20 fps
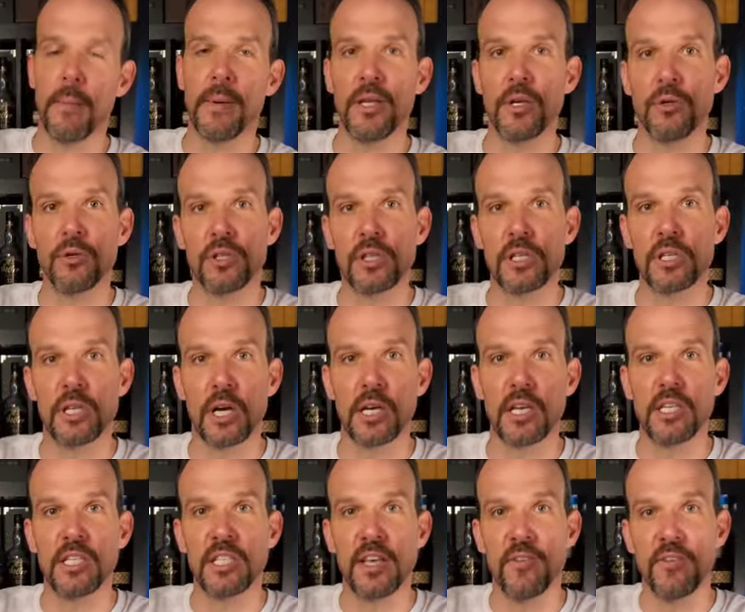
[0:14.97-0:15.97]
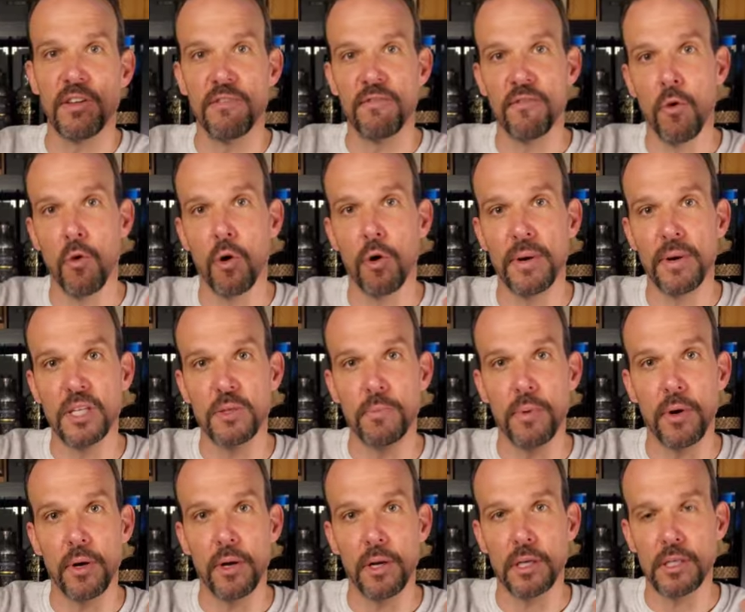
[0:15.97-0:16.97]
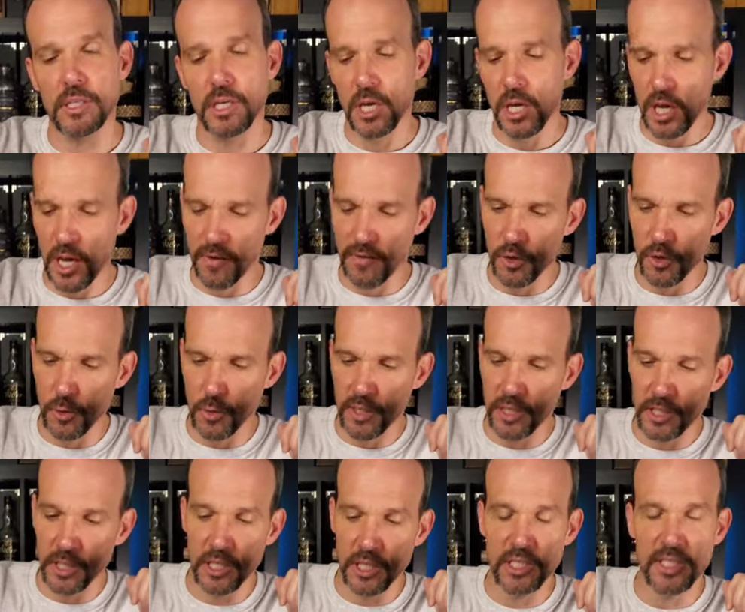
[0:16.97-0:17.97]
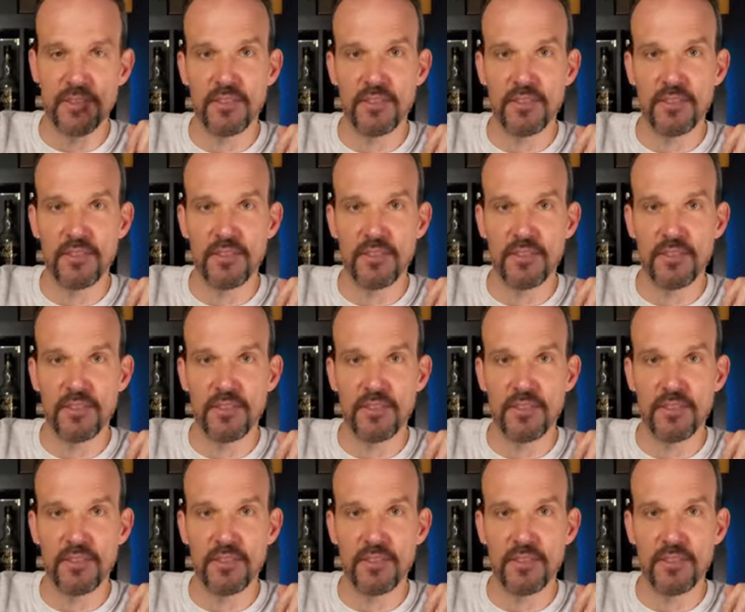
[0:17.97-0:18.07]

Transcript: I'm going to use Kentucky 74 by Spiritless. If you don't know what Kentucky